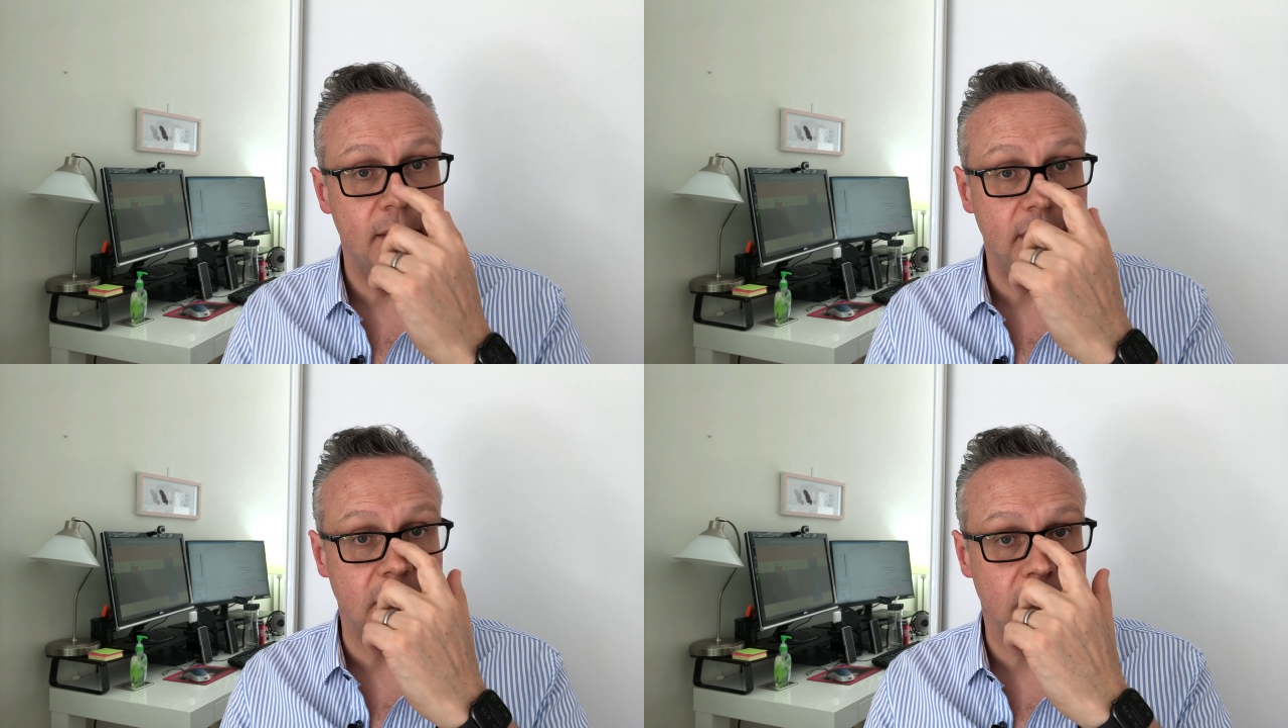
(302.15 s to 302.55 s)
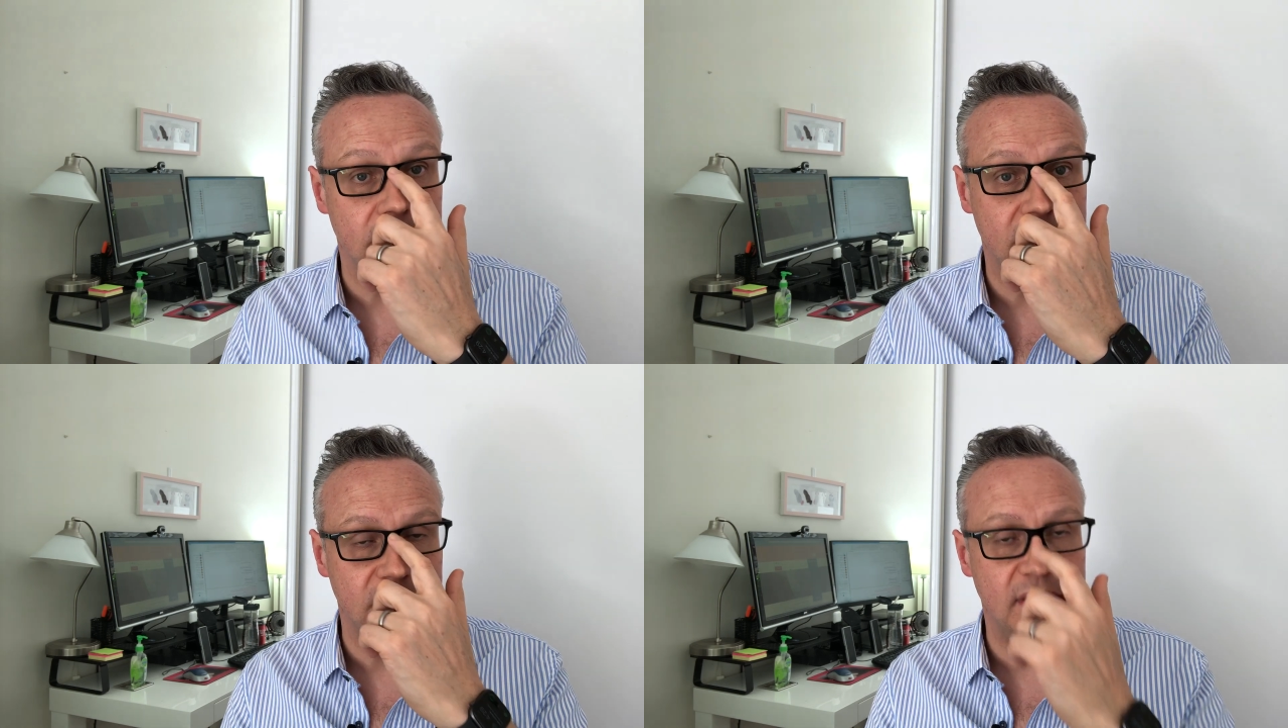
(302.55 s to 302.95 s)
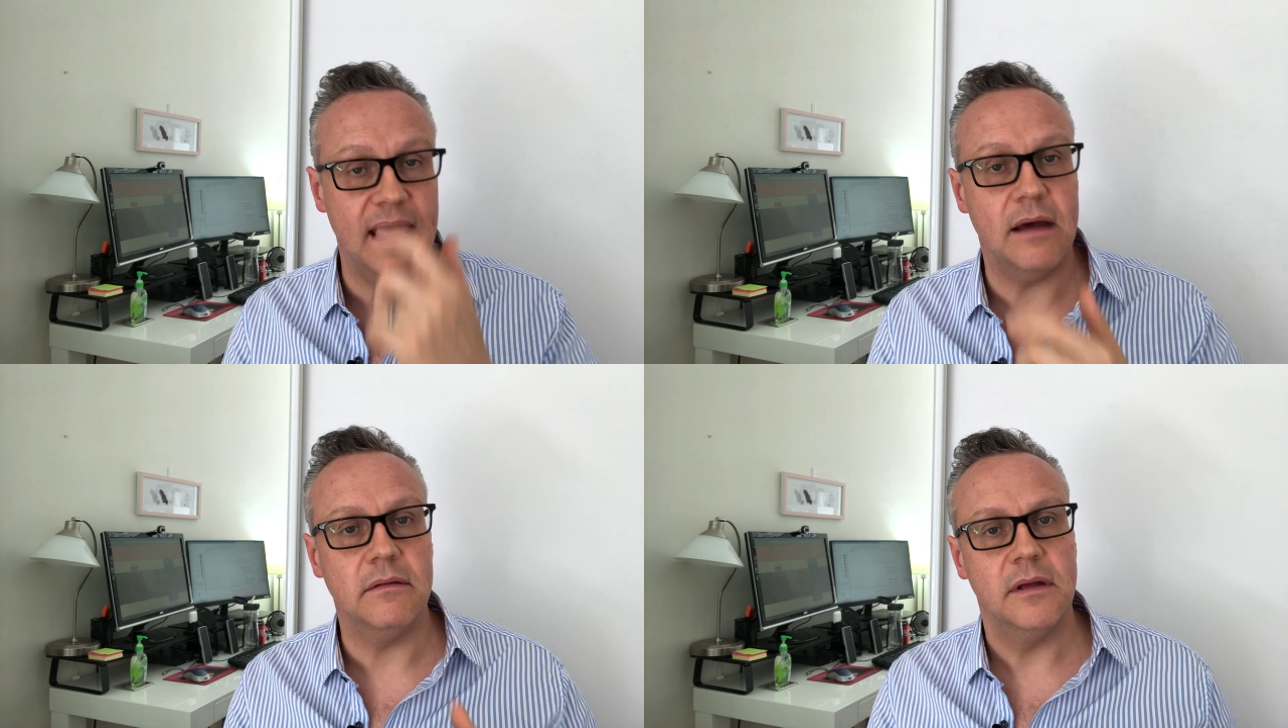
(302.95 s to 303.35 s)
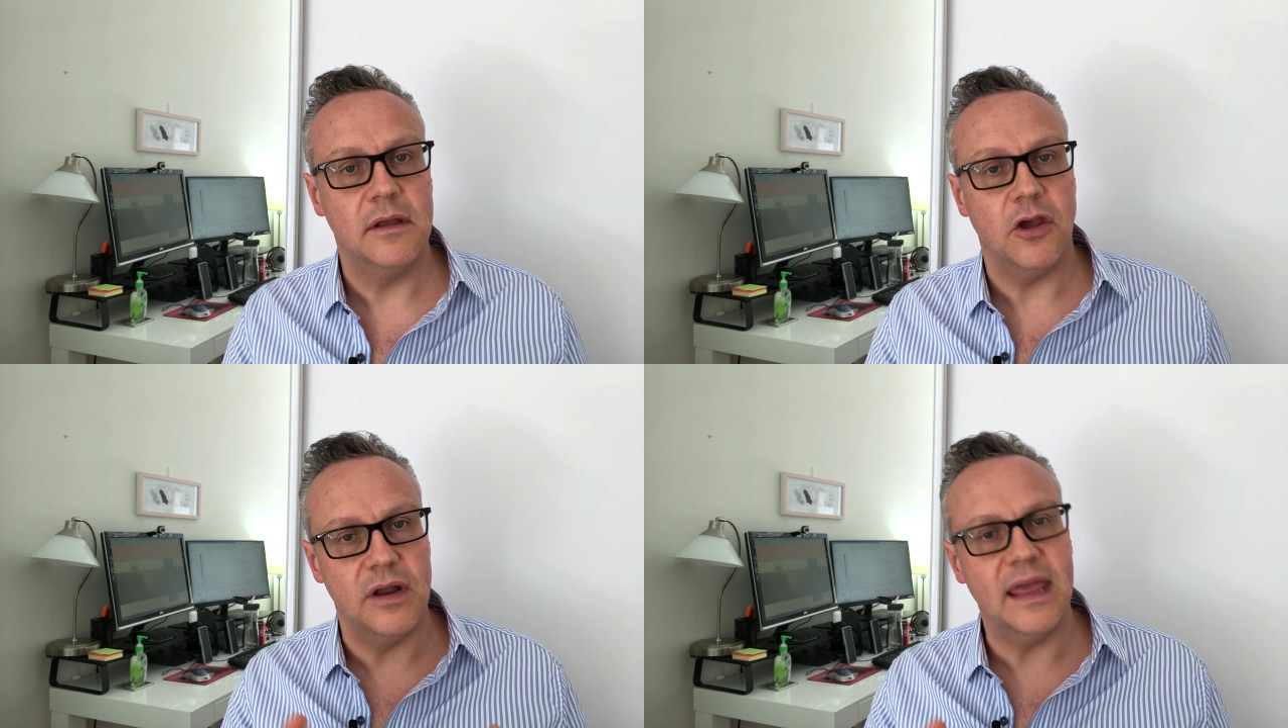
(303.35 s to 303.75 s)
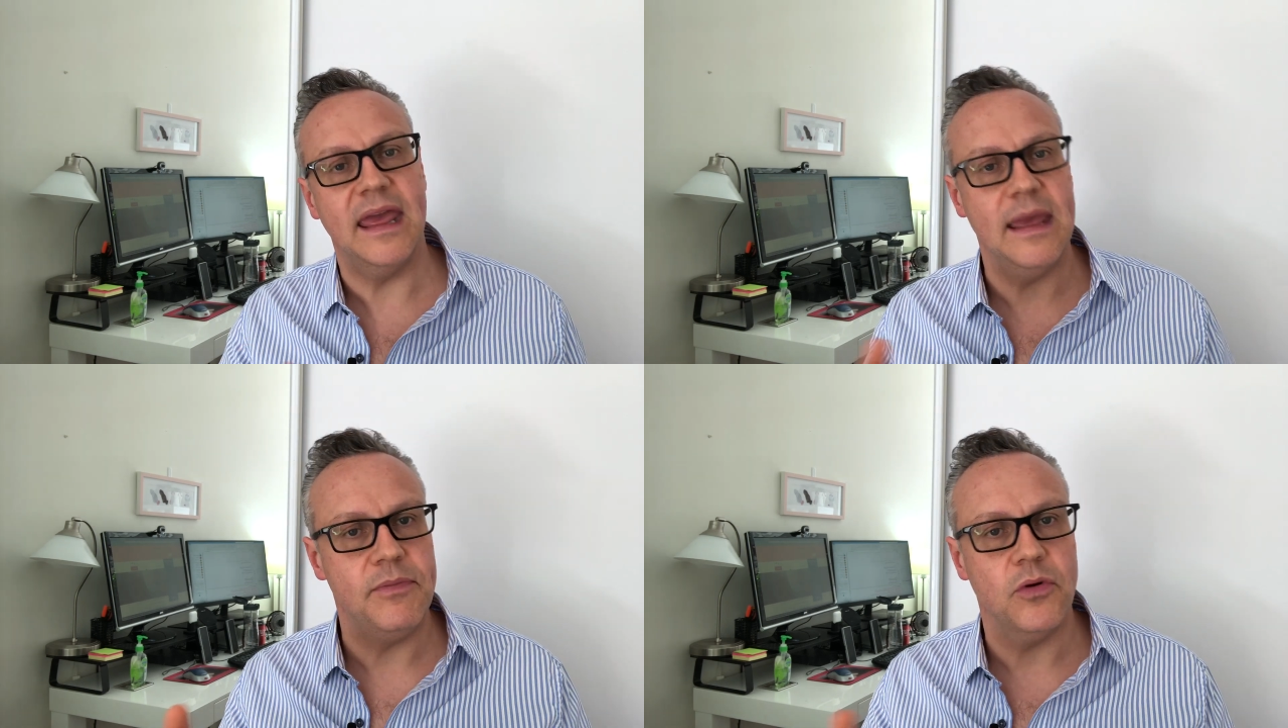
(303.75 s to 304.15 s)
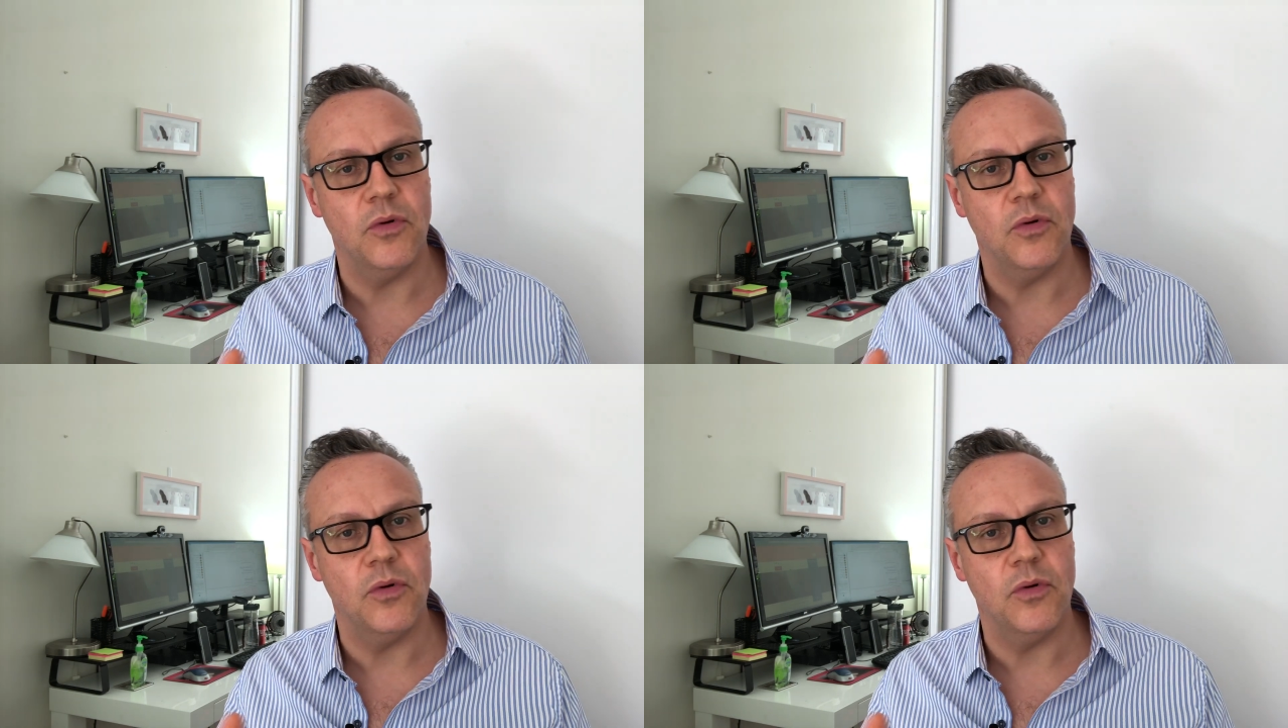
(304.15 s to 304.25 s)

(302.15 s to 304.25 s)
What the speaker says: because you're now going to keep